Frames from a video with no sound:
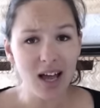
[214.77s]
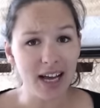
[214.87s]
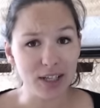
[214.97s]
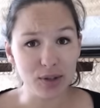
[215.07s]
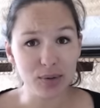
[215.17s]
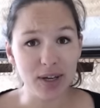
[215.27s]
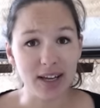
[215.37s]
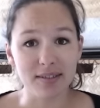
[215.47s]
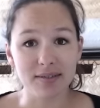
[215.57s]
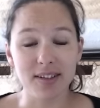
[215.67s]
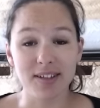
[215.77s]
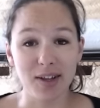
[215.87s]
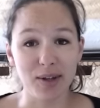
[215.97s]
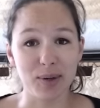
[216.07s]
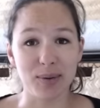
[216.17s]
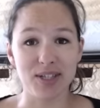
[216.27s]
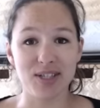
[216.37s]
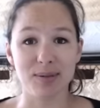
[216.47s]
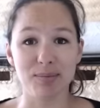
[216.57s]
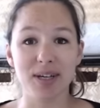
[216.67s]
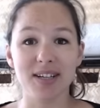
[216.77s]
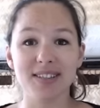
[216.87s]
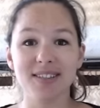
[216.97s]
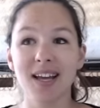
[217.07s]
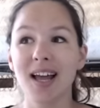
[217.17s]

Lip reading: I do have another question, because